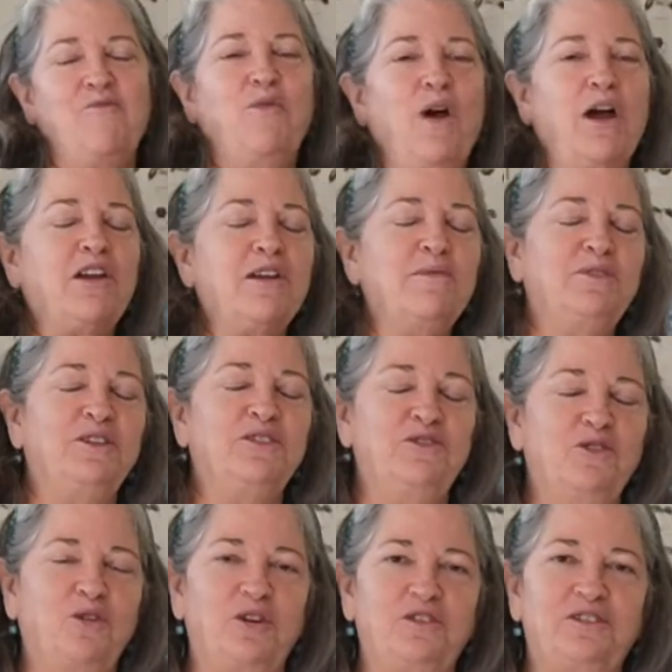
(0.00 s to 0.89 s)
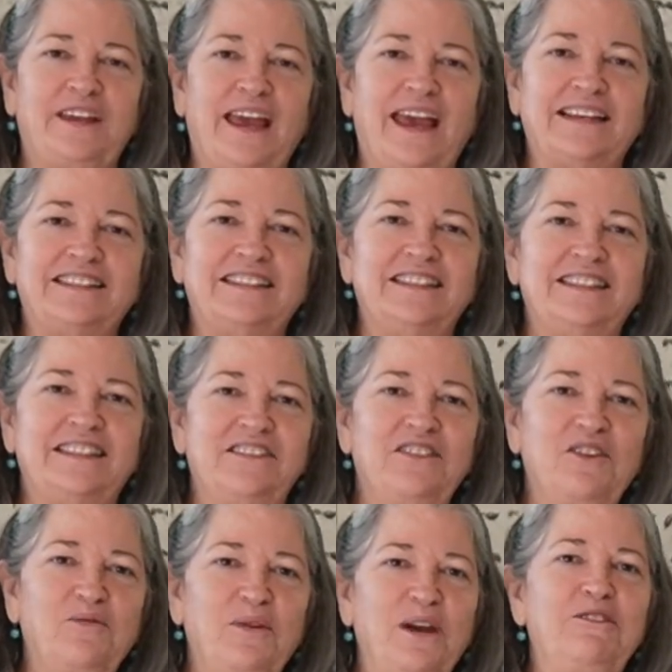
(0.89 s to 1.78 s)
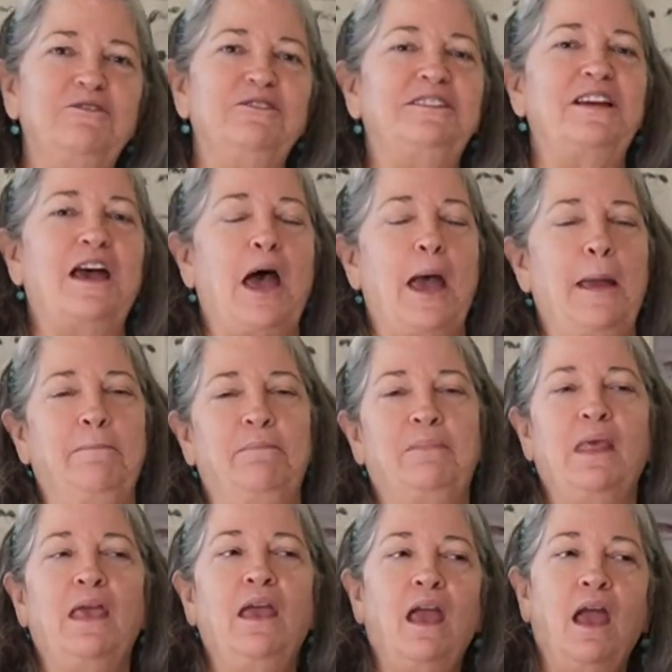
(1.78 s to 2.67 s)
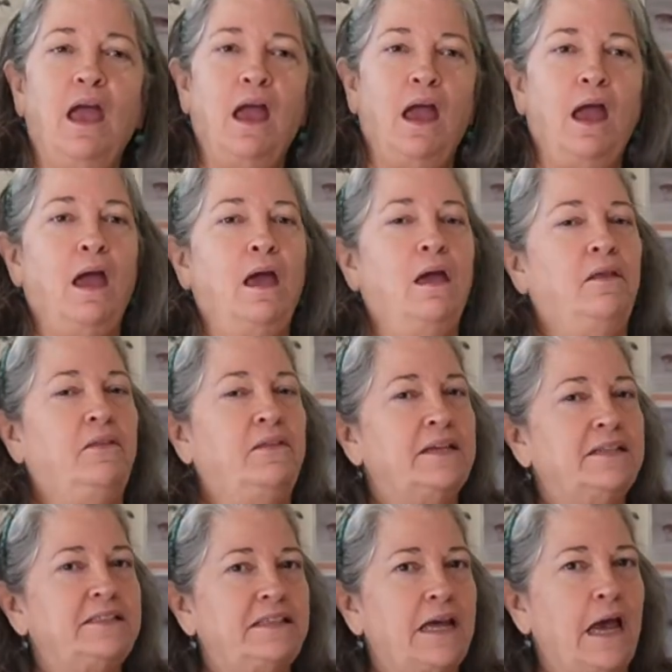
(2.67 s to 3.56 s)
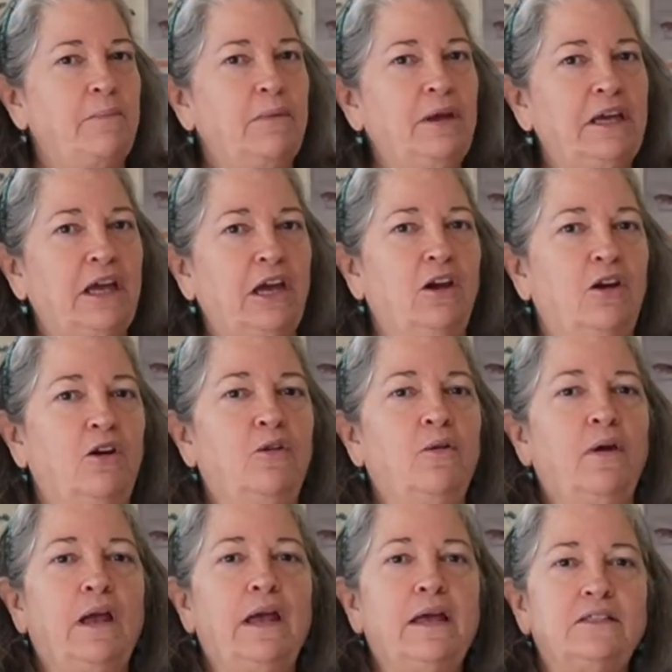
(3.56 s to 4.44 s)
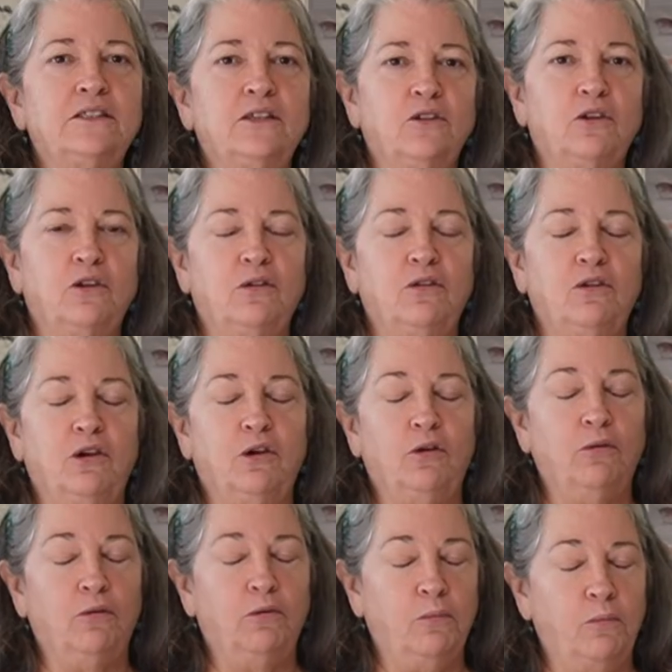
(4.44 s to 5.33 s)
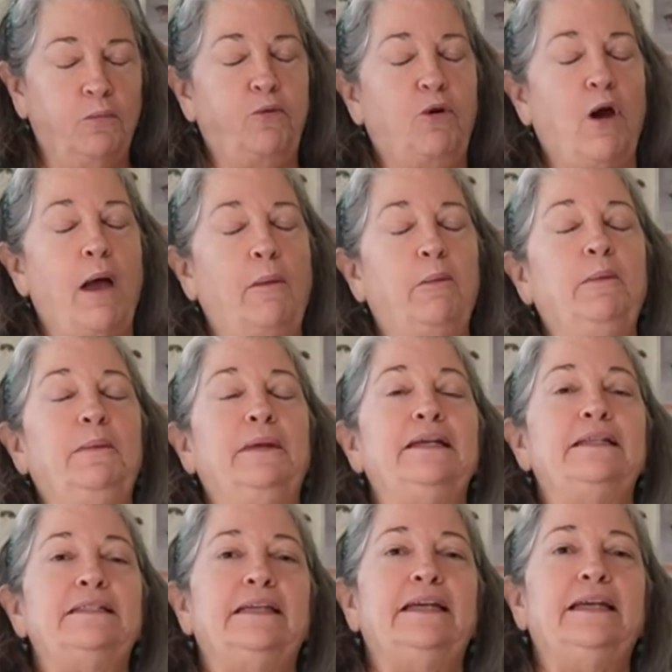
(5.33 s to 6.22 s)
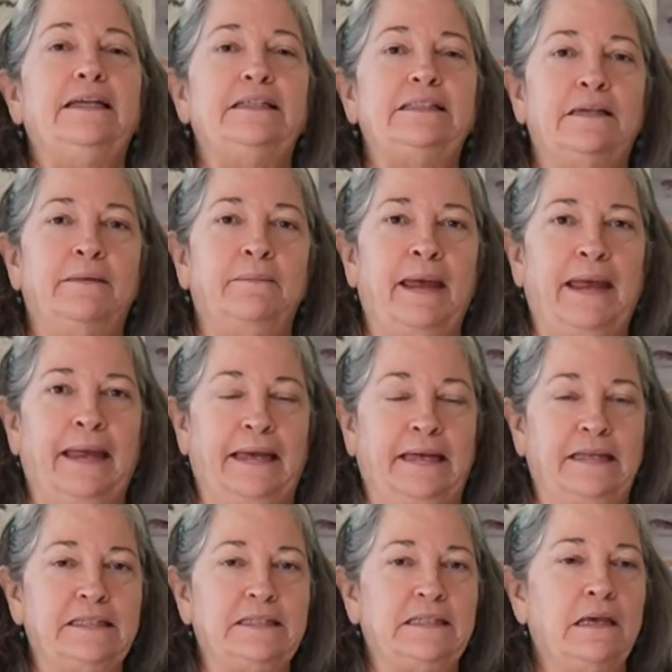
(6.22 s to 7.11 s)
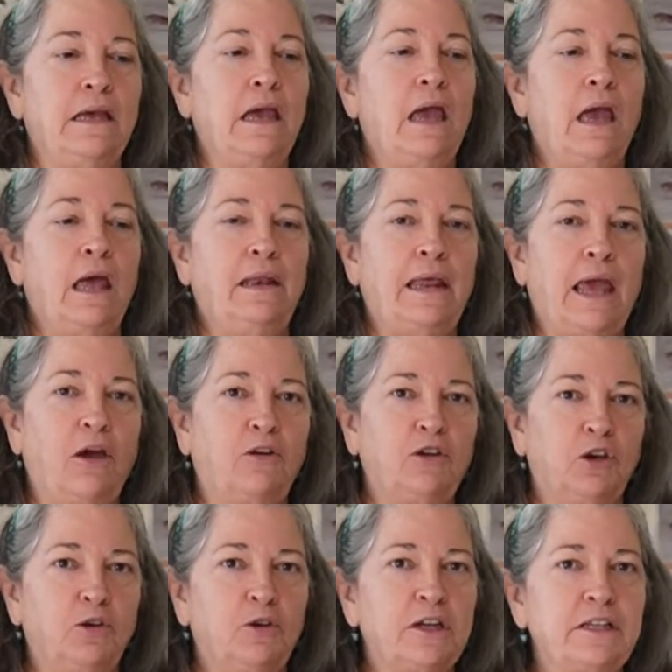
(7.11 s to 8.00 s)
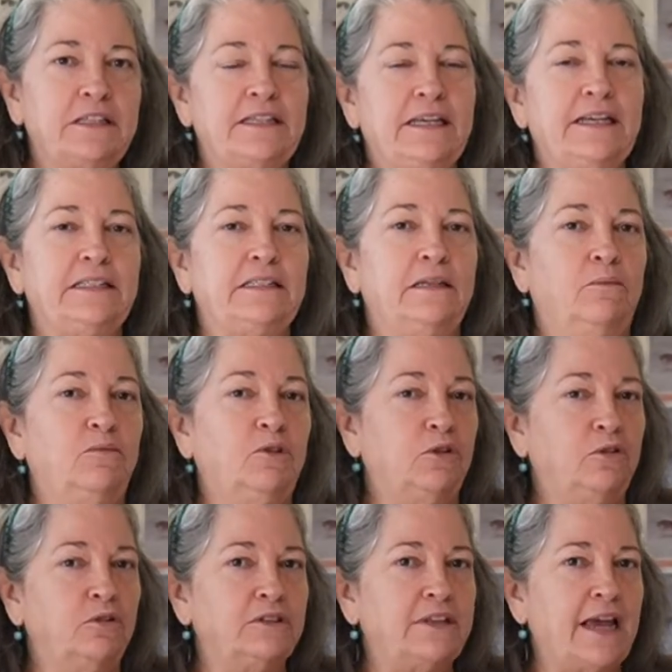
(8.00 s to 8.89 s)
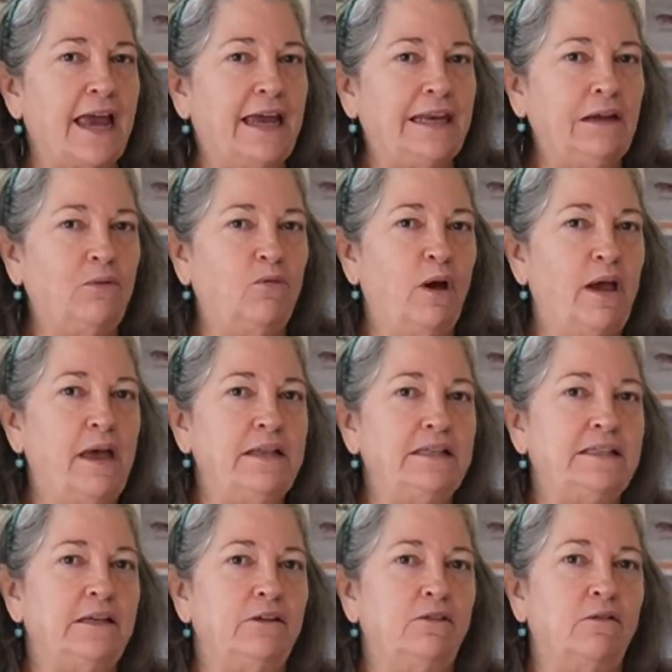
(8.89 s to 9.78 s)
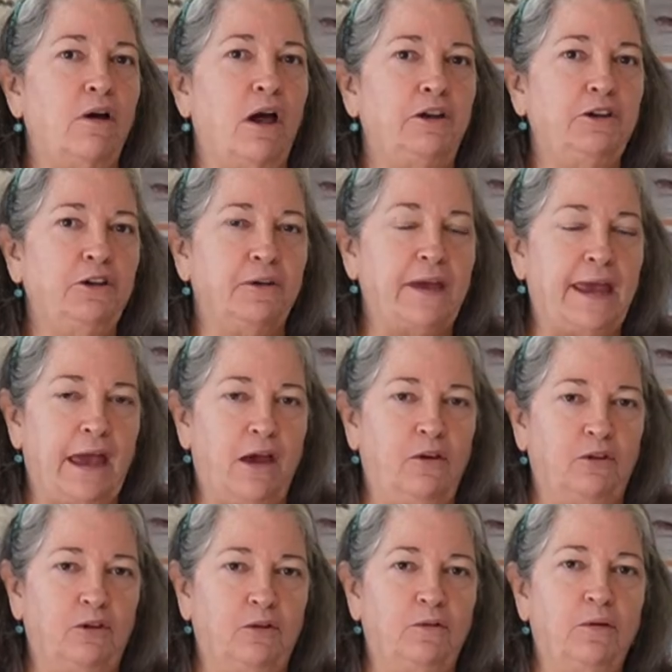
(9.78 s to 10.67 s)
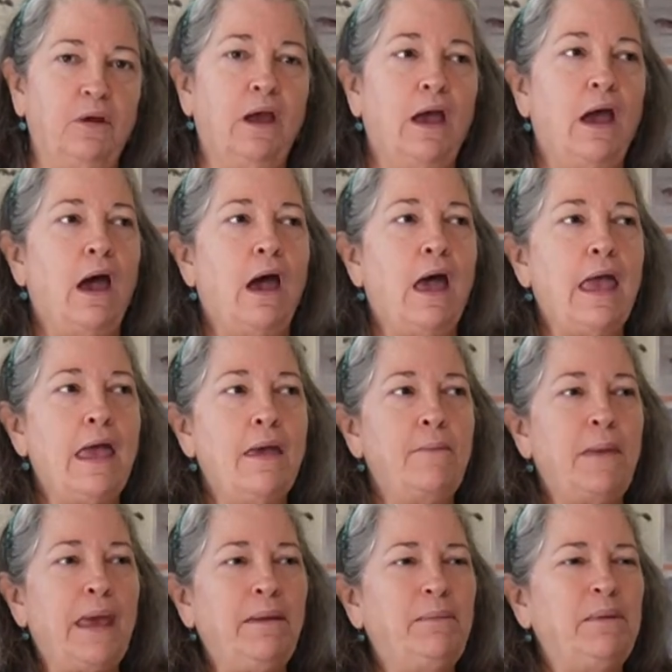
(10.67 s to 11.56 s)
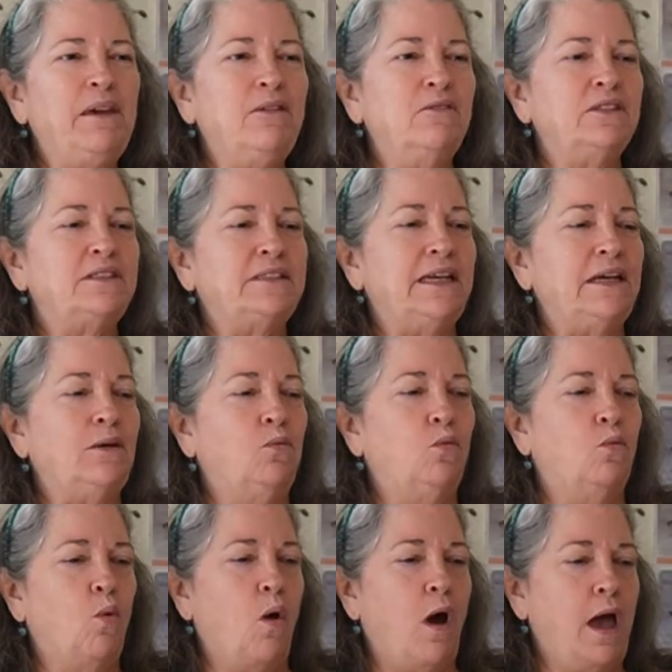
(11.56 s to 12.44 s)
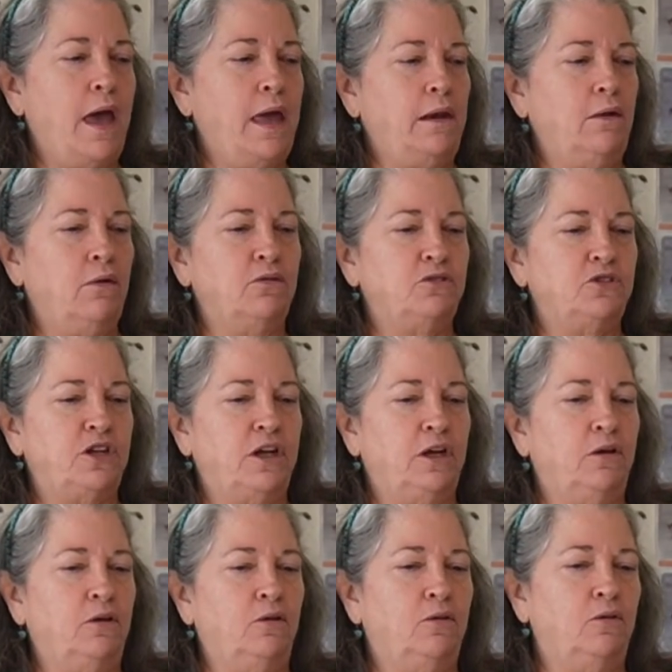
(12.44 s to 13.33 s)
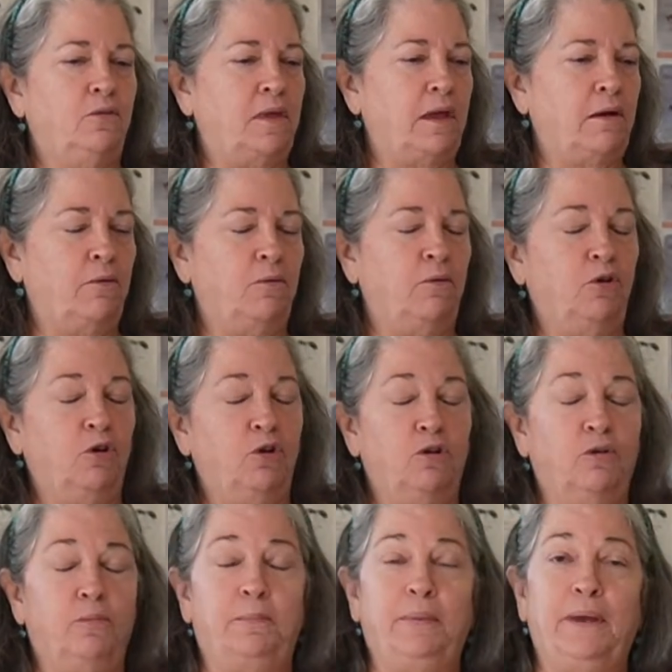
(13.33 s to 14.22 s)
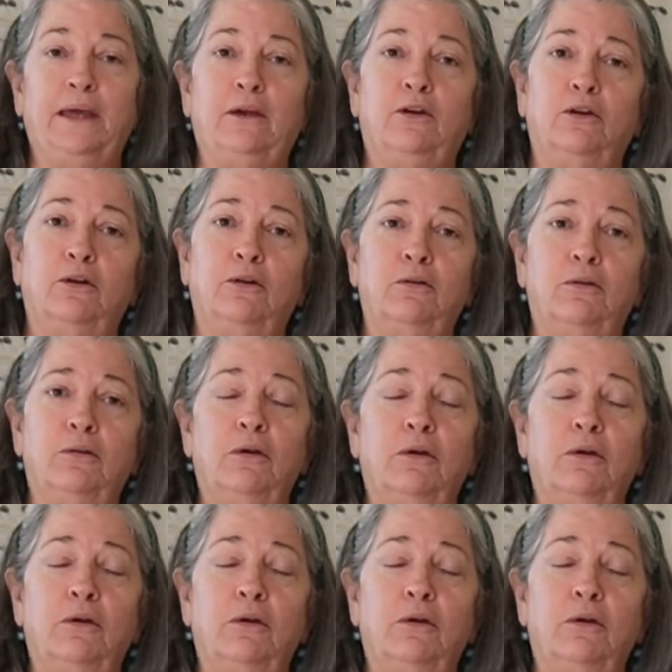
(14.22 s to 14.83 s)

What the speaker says: Welcome to North Texas in the wintertime. This time of year, you'll probably see some ants. Now you could see some little tiny ones that are on your counter, and maybe you'll see one or two that are a little bigger.